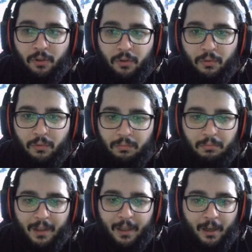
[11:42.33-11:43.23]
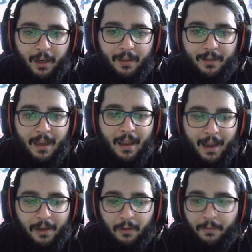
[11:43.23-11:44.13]
to a target.
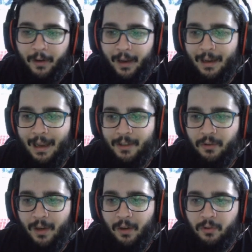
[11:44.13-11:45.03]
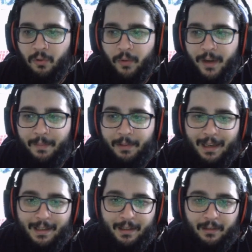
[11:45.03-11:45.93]
And don't forget, guys, you can also
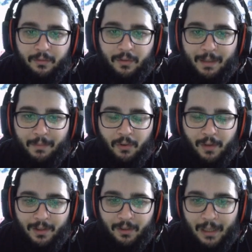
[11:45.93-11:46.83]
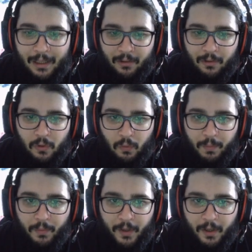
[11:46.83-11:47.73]
reapply stealth to some units, so that could also be
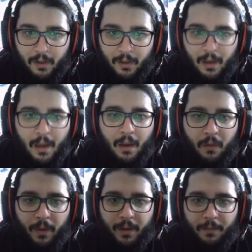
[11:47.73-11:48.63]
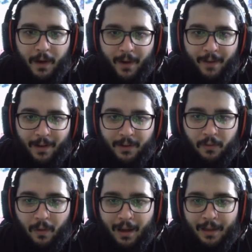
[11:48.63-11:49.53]
pretty good. With the Varevar
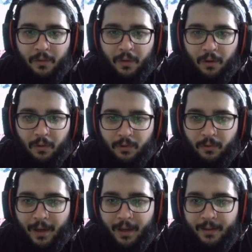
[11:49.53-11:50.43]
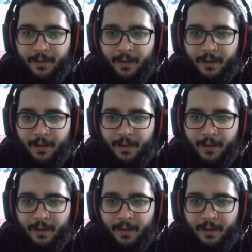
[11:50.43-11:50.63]
squad, you could also get